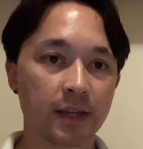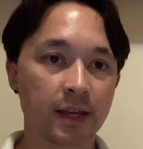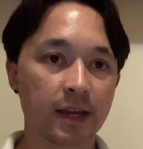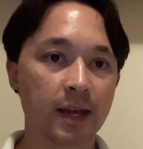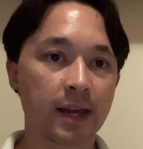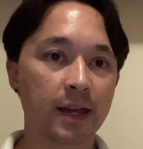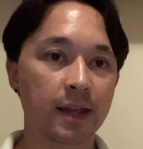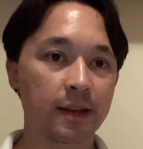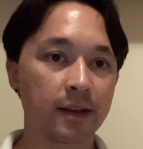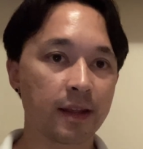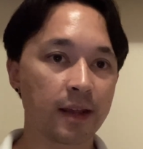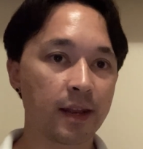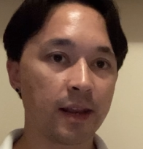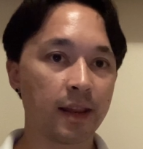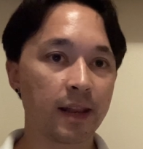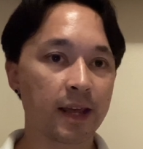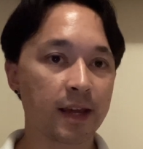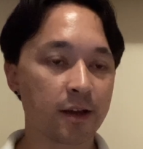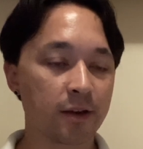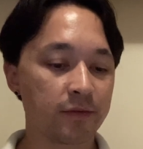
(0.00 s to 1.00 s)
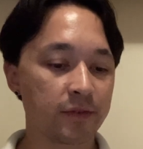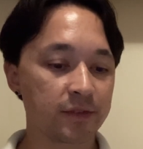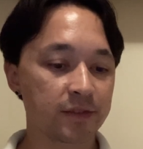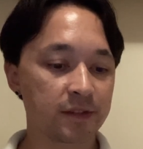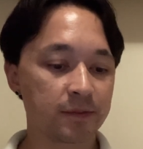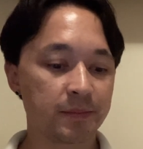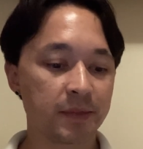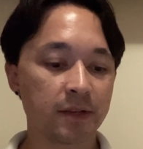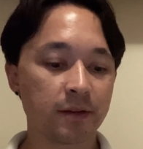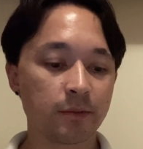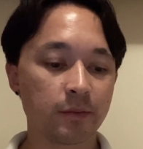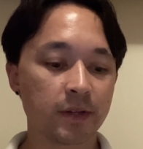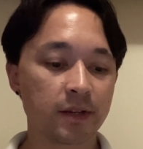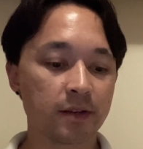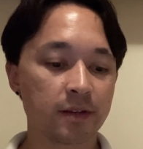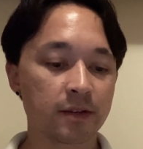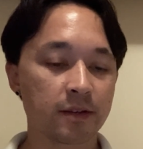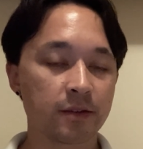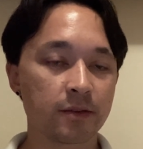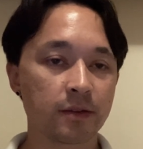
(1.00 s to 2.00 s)
and a lack of a spin
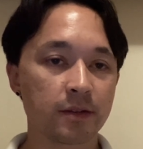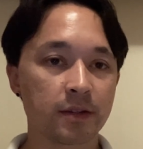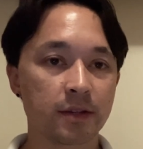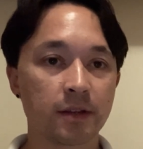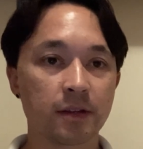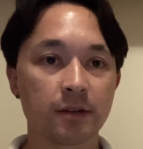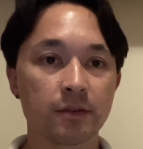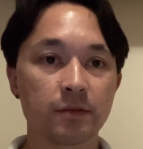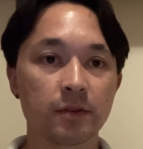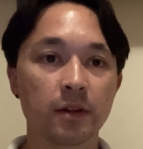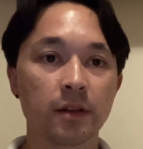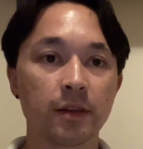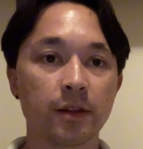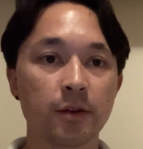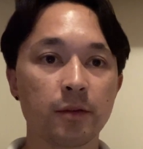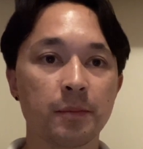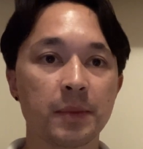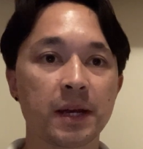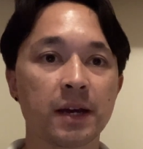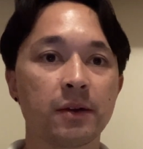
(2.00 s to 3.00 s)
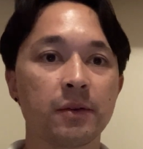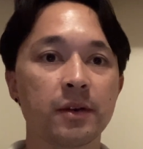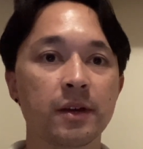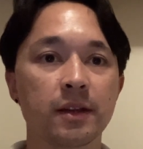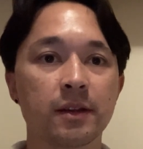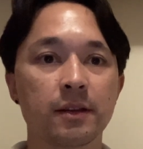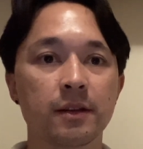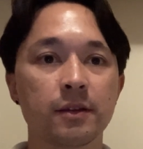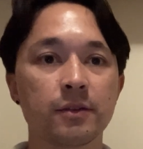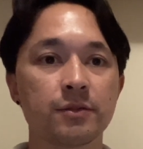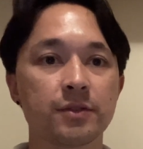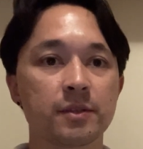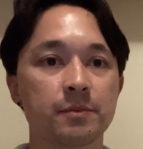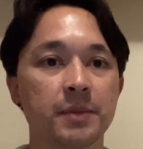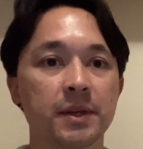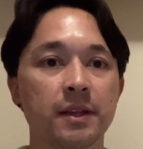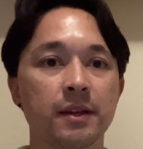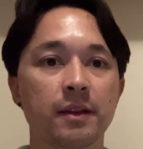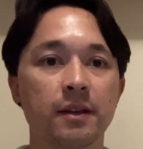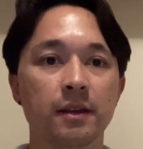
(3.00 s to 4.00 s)
window, you know, low power and no
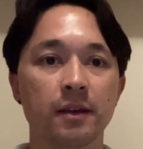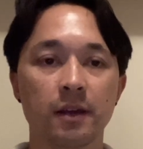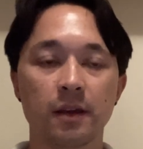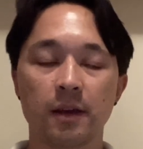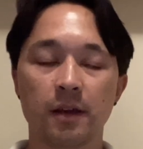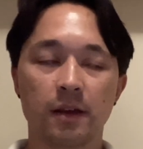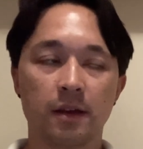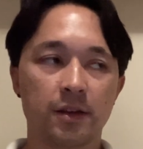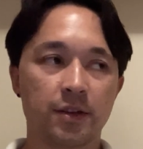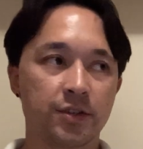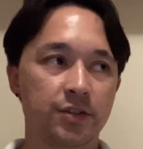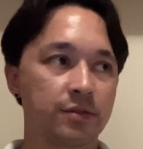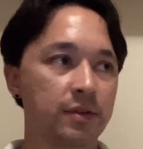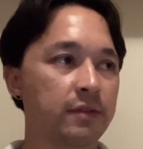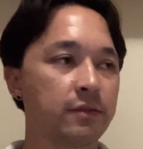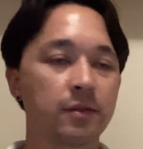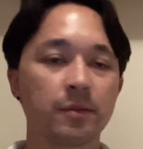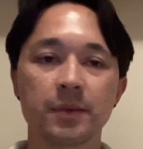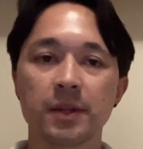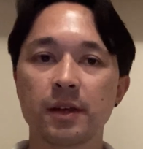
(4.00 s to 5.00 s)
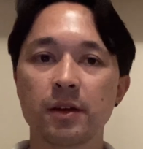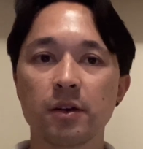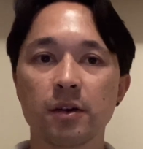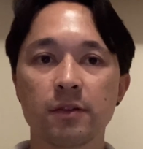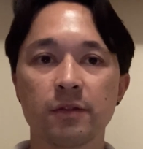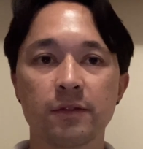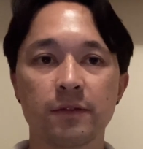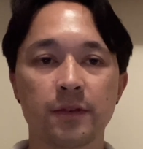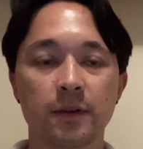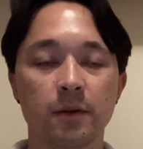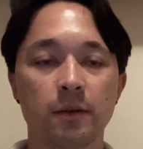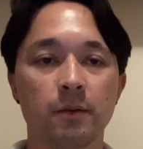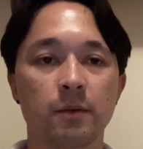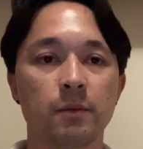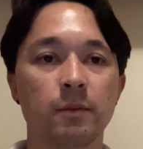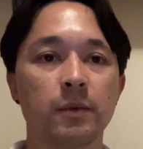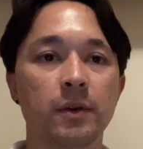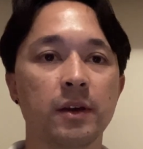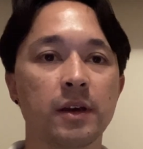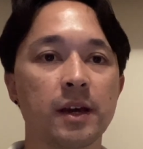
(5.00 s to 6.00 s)
spin. Straight from the off,
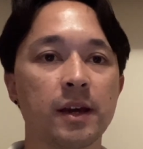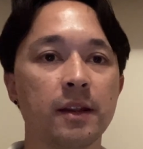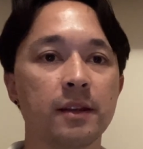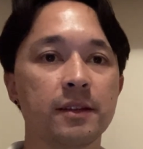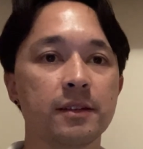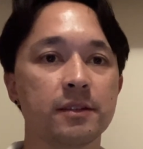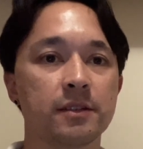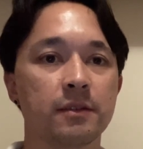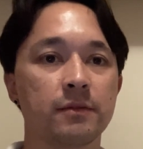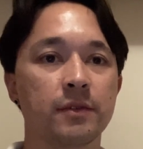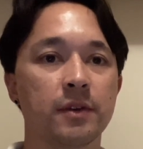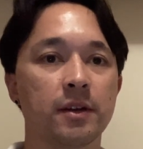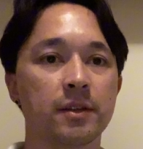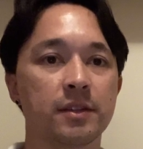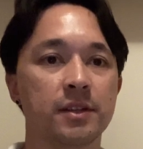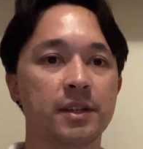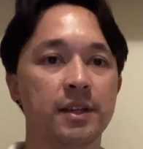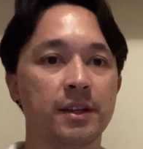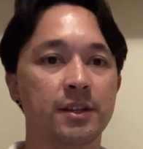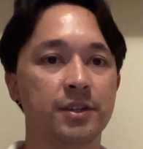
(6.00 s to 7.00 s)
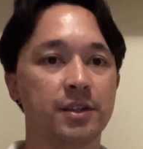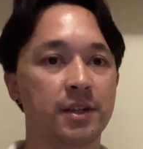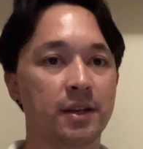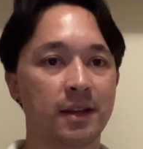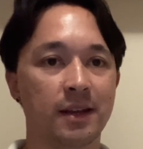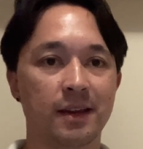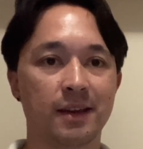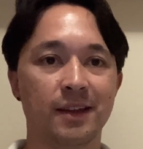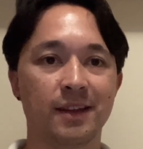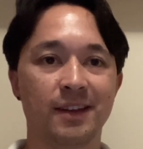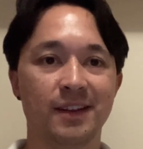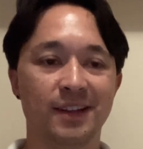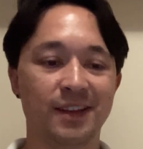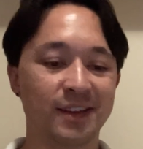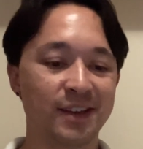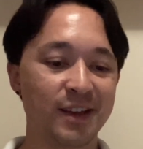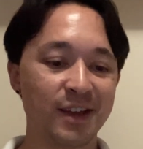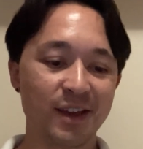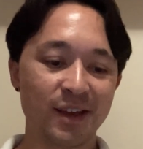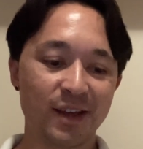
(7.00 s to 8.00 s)
we're at a disadvantage and
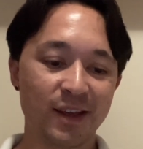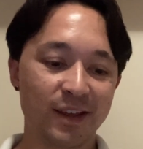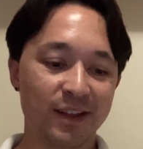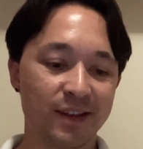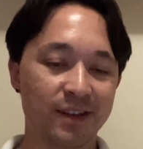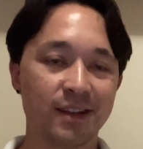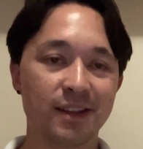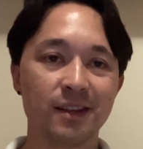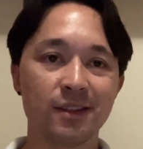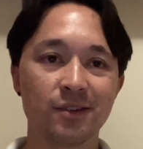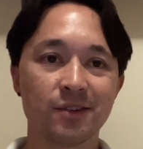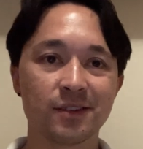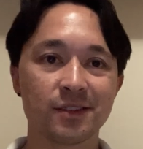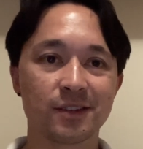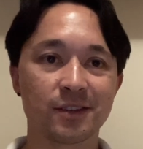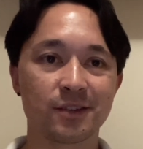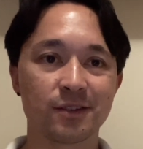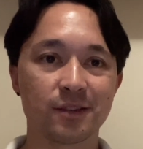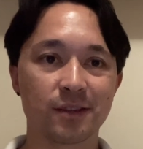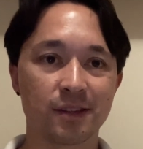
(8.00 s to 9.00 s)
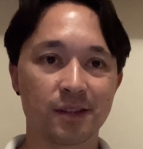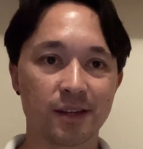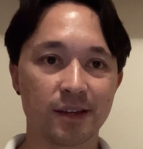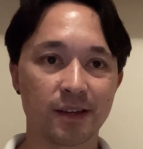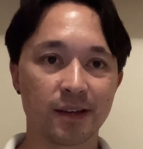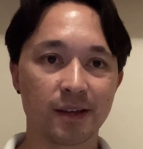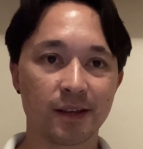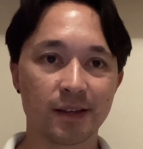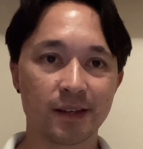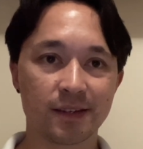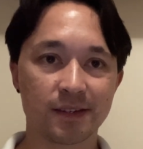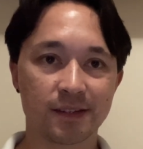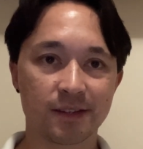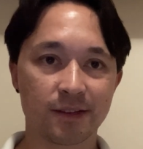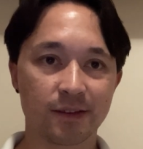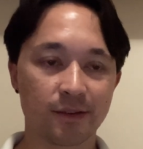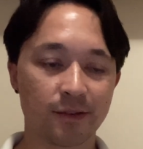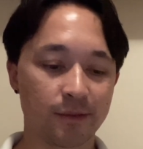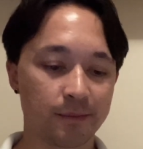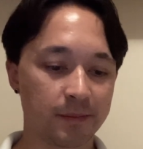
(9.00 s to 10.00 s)
neither is a good thing.
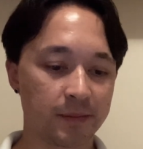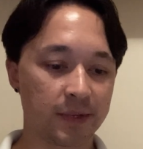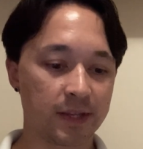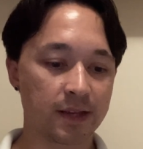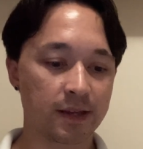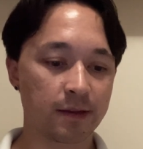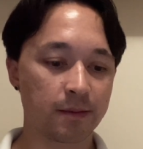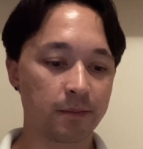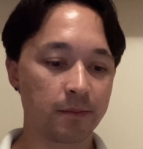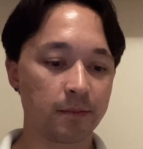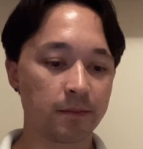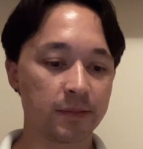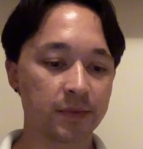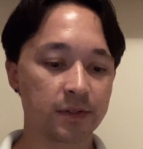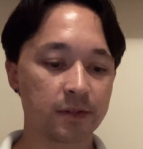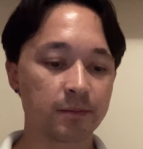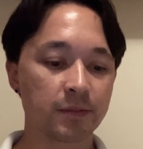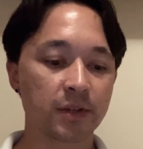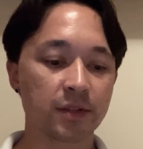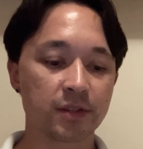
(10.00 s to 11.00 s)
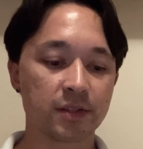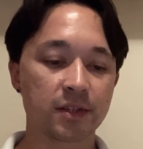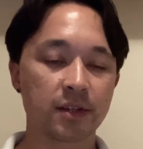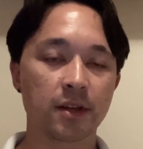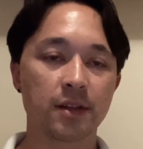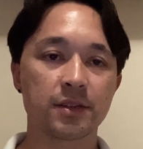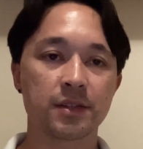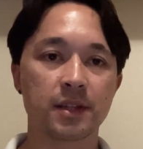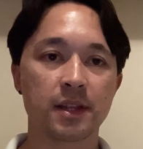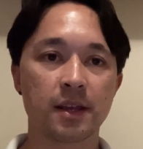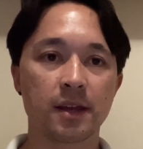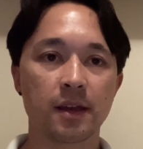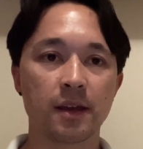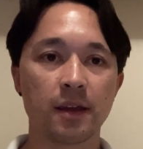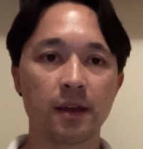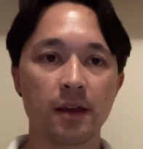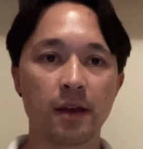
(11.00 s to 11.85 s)
So yeah, some concerns there.